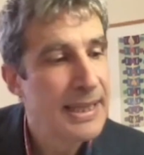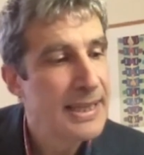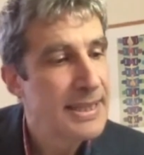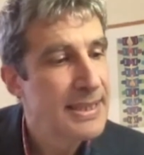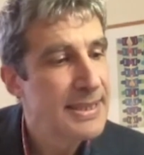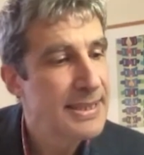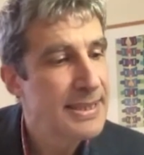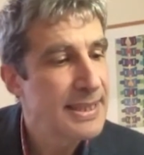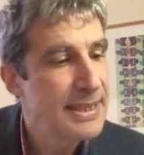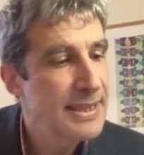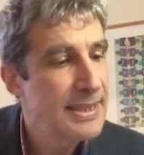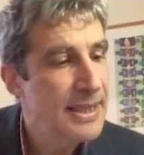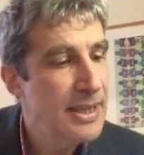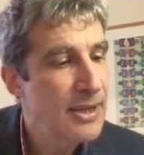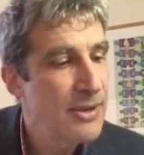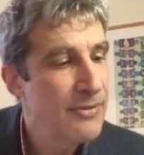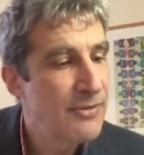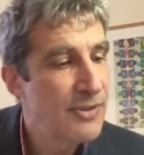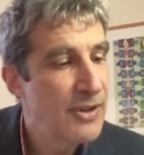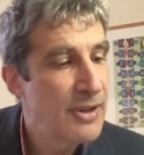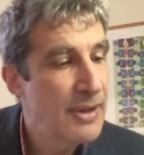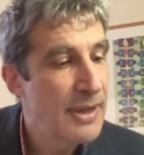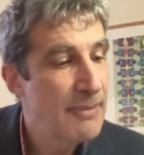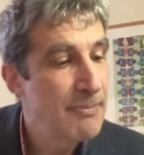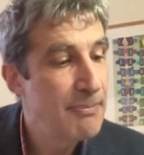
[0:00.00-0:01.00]
see over
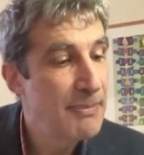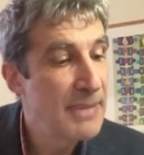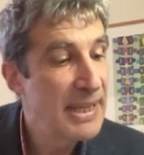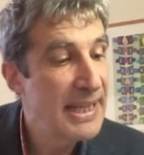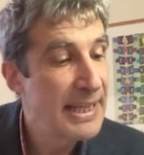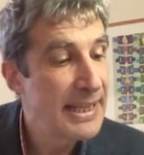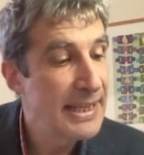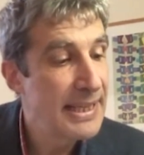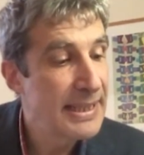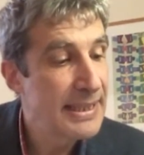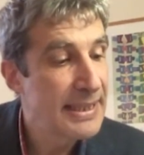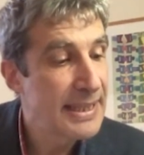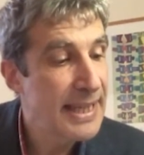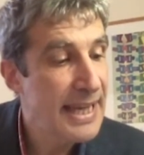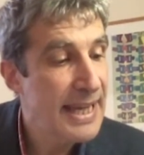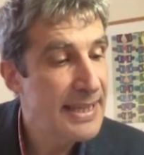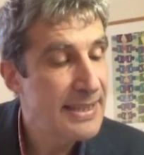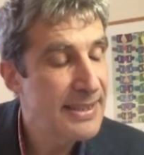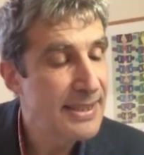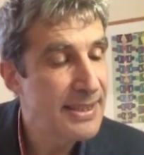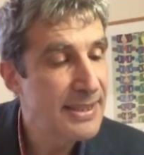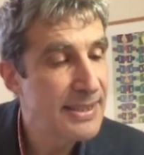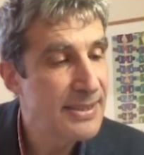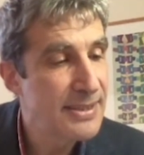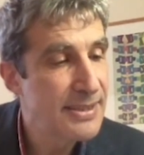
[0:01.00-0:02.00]
a million
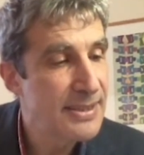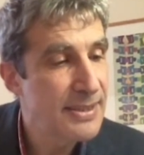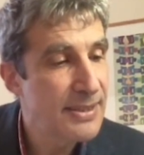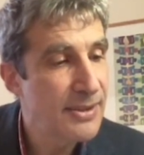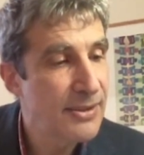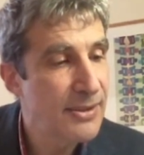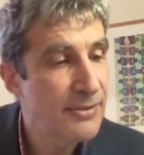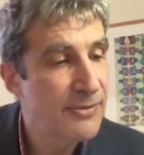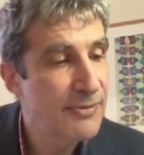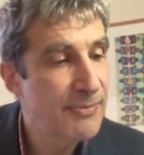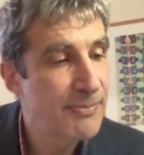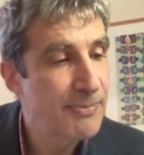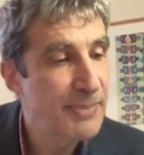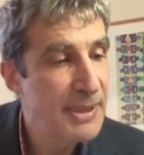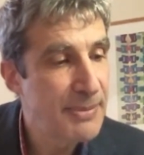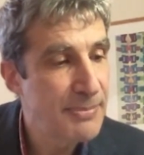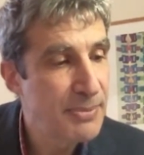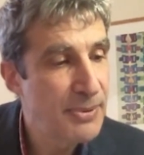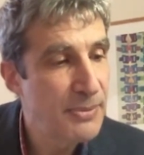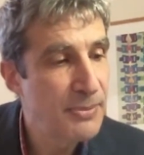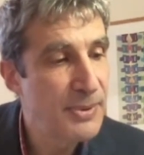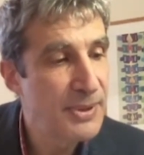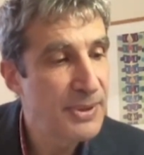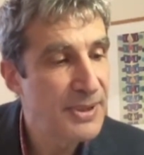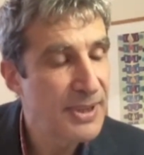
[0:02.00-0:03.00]
cases of
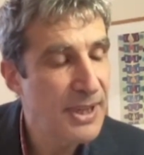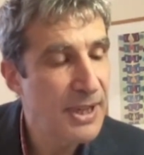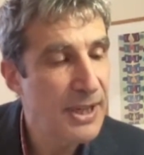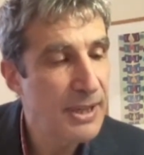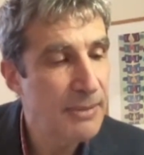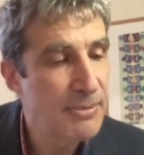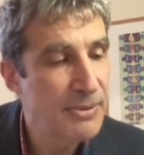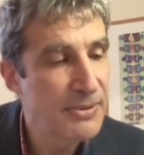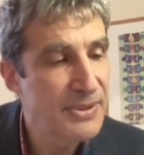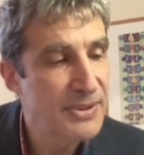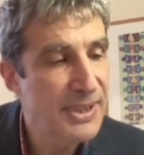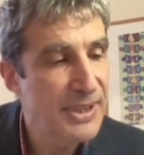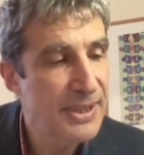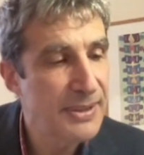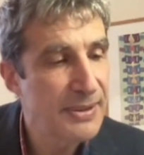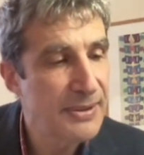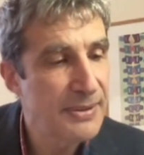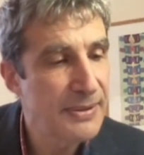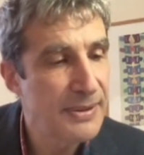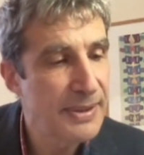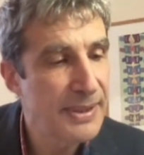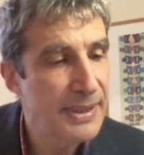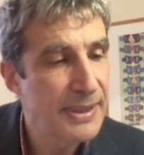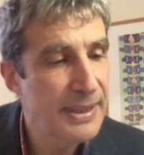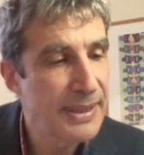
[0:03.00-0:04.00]
people with carpal
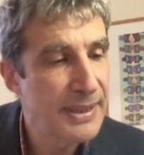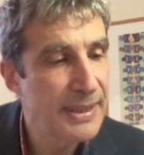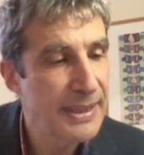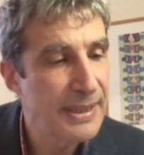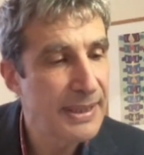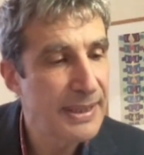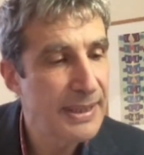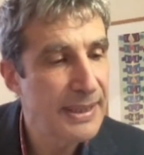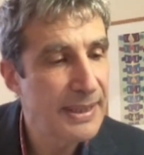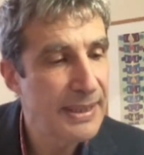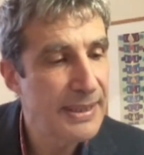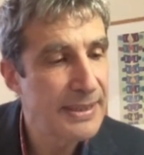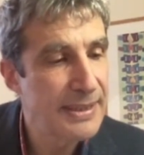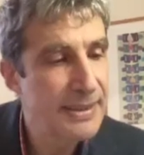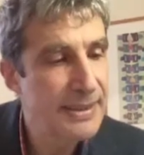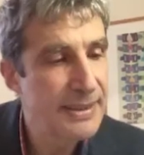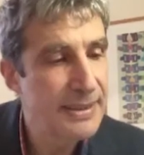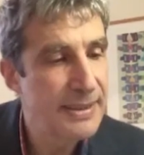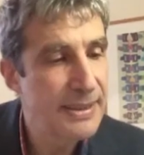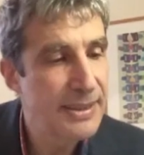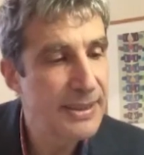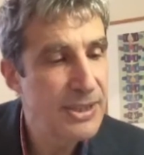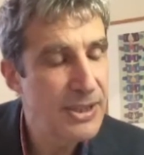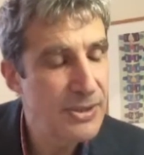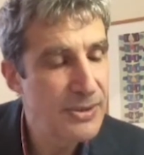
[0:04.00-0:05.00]
tunnel in
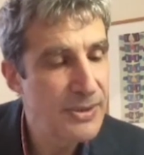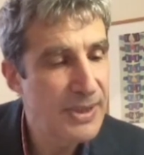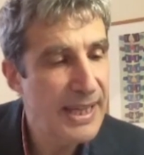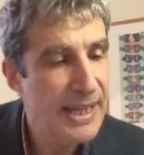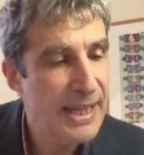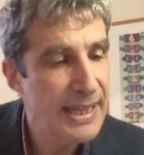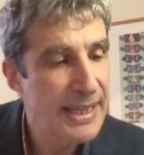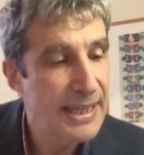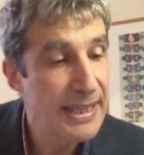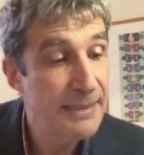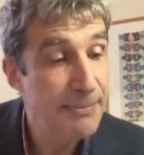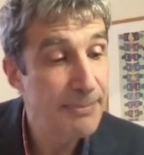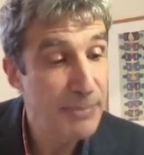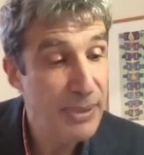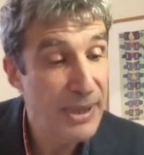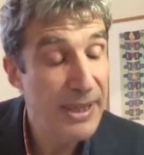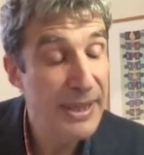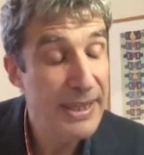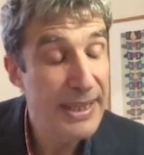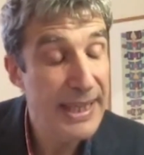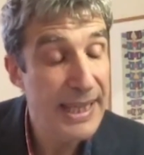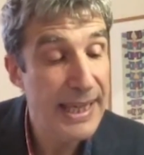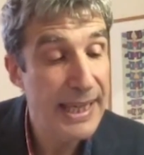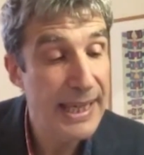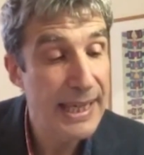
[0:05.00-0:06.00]
the UK per
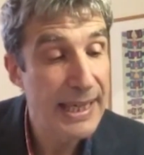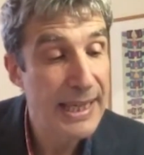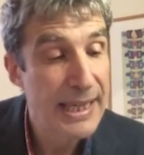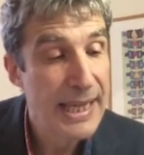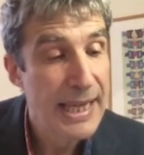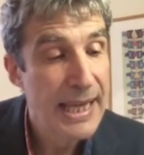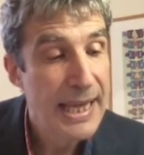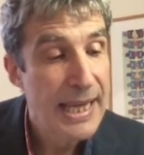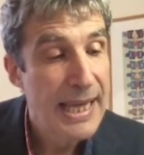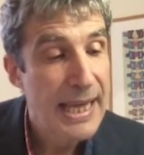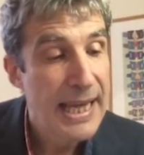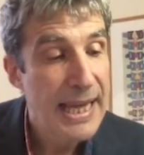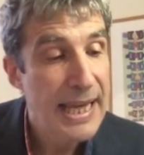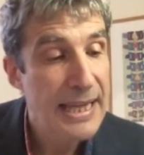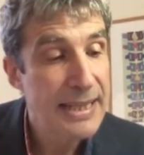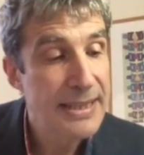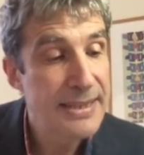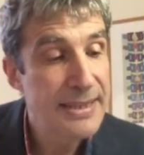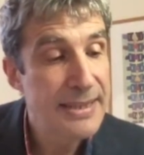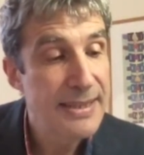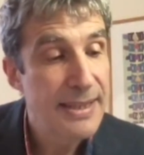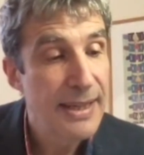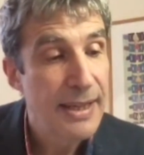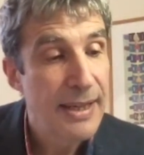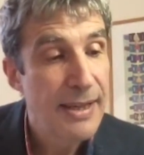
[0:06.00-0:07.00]
year,
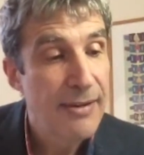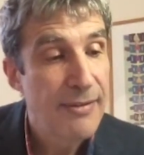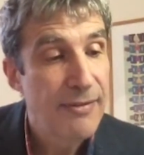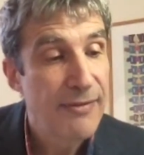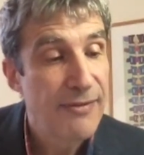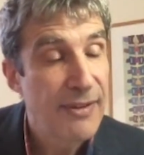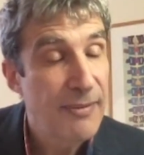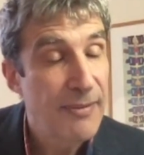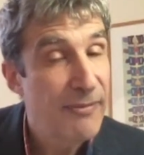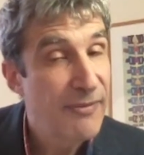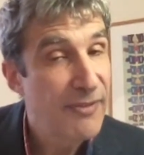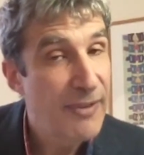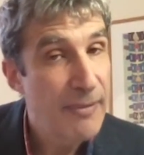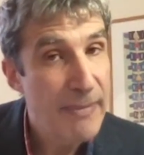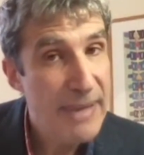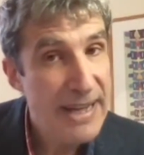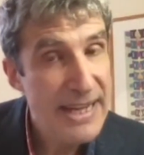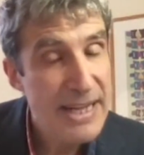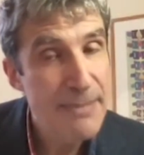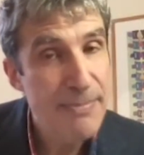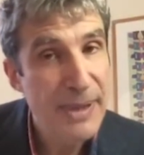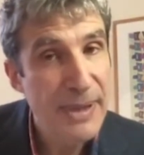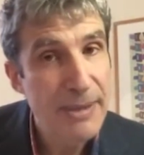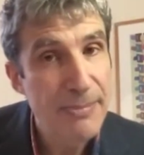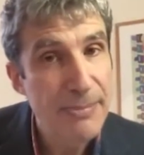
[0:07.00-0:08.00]
and for, for
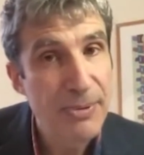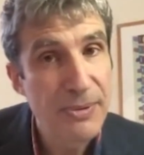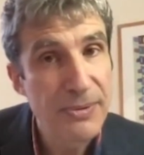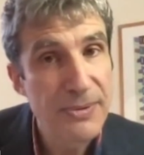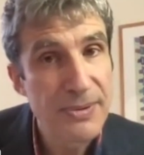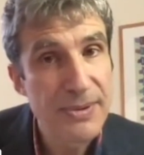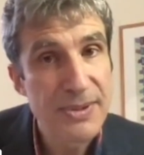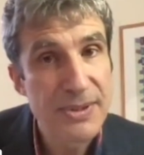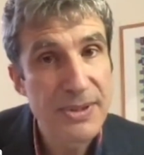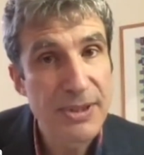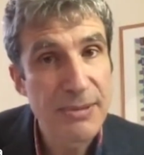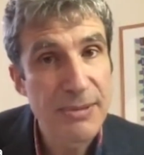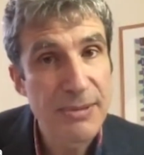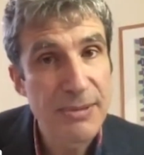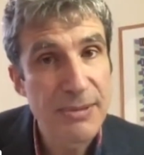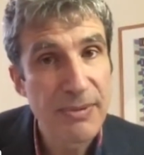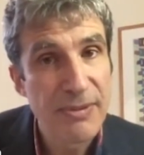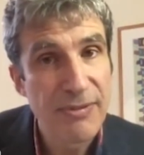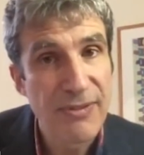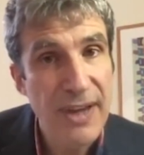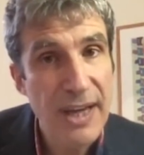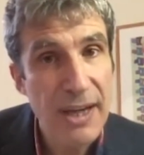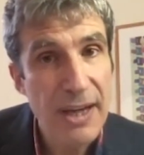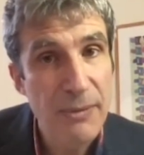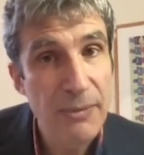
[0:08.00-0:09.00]
many people, to be
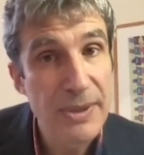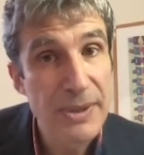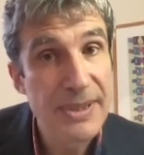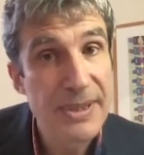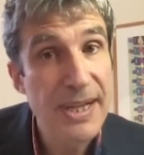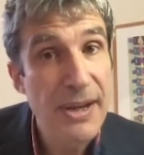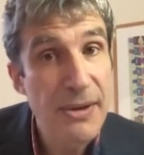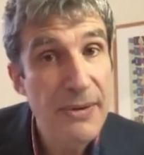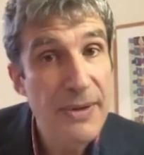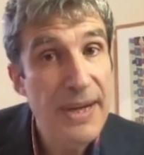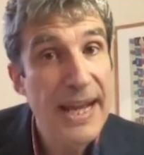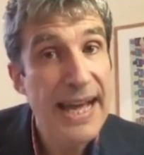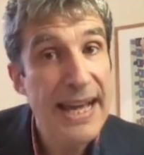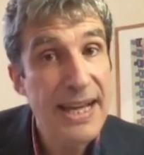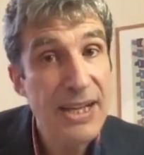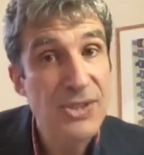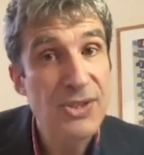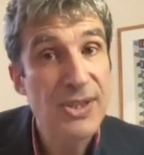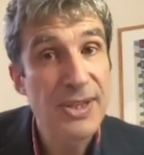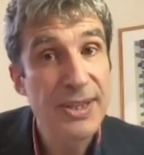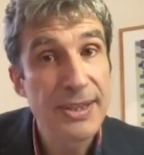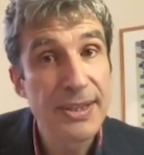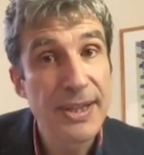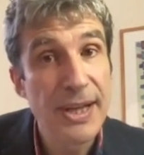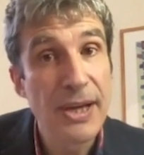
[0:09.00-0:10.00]
fair, we don't
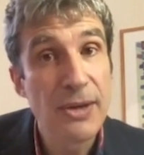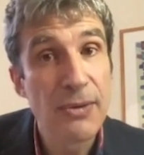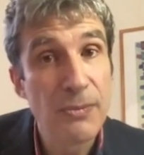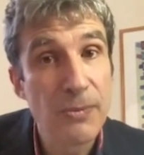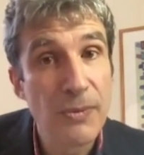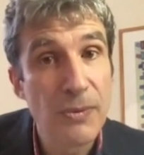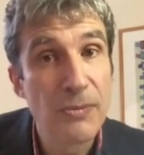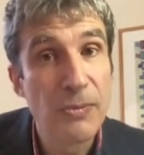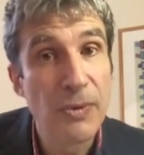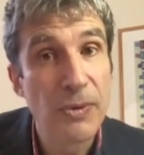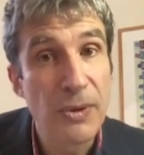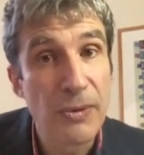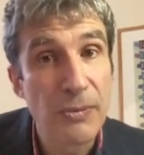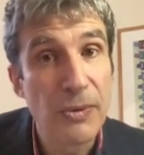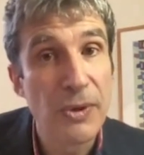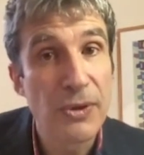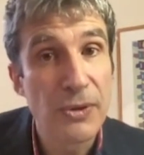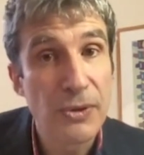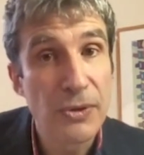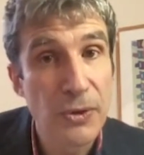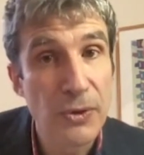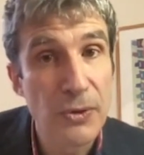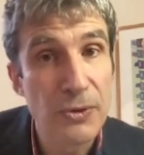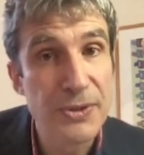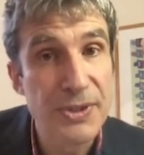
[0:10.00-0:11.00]
actually know what what
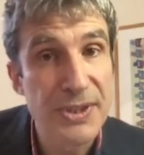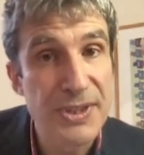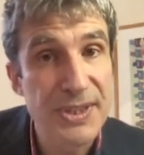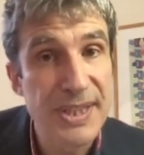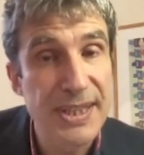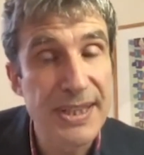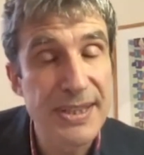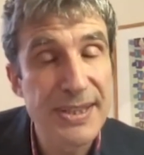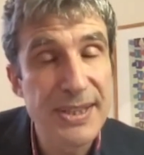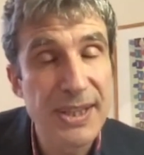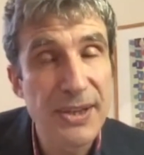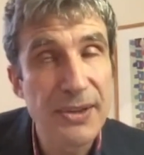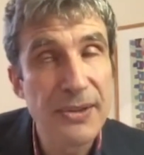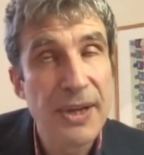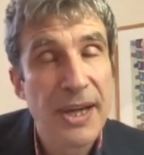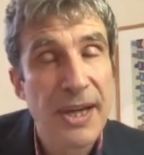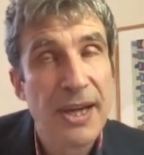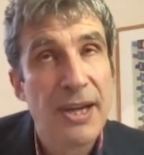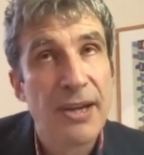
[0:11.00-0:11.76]
causes it. So